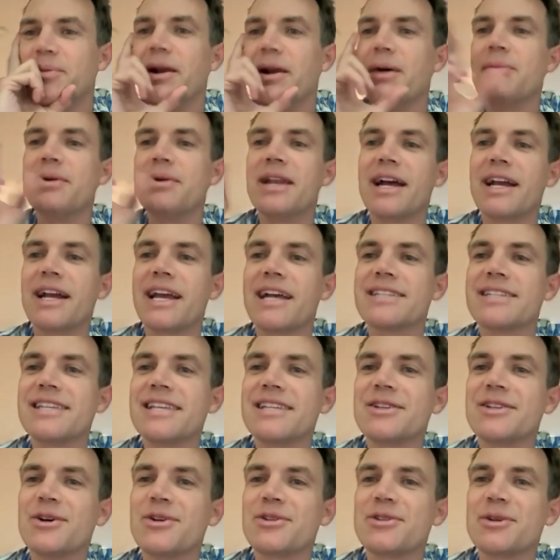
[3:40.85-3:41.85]
I mean, I guess
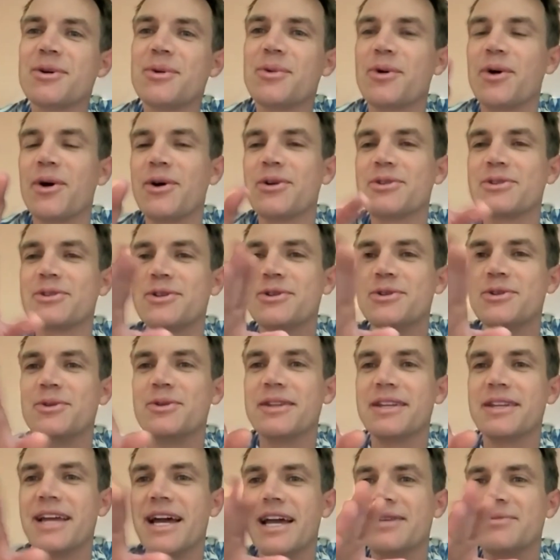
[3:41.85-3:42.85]
it's also we're also doing
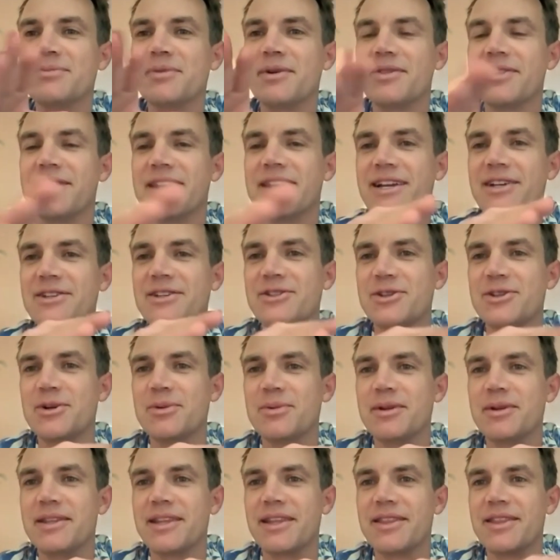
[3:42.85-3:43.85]
the 9 month thing,
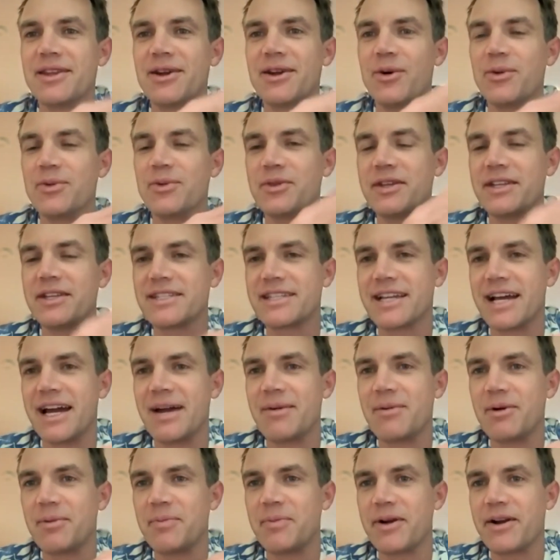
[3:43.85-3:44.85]
assuming that the only
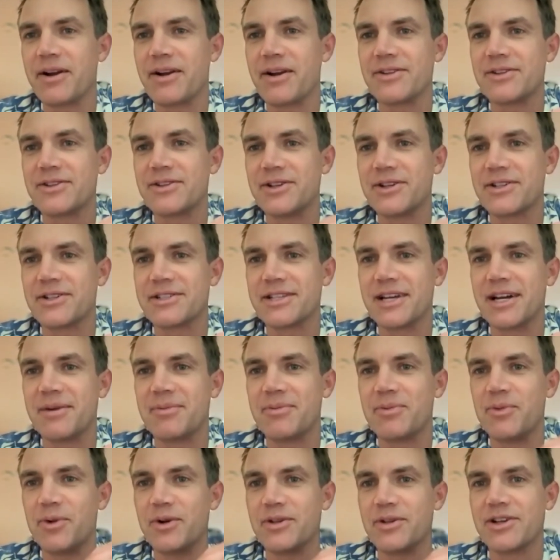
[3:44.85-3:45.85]
time our parents hooked
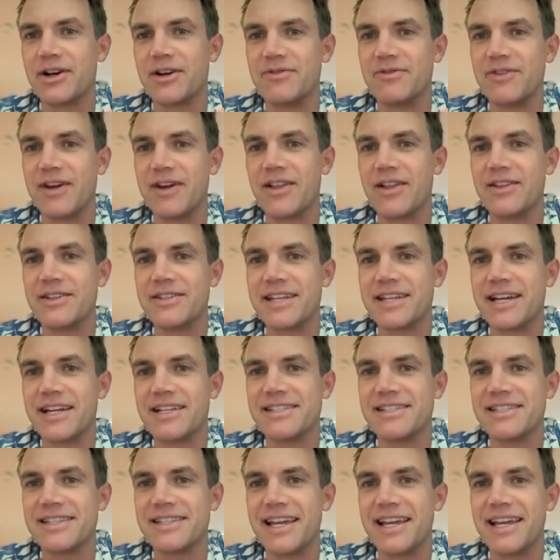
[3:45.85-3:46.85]
up was on
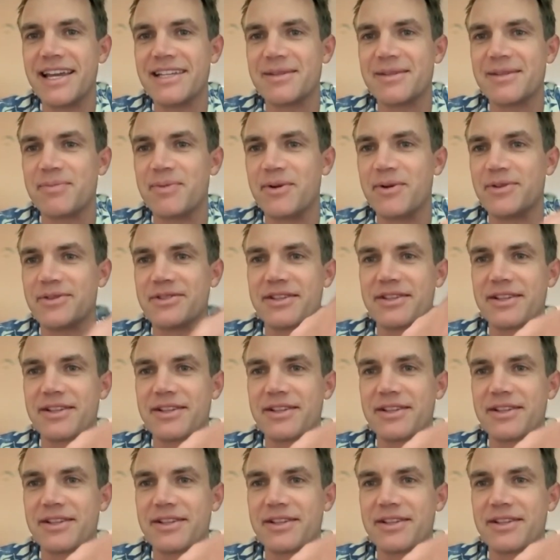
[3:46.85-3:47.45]
Valentine's Day, as opposed to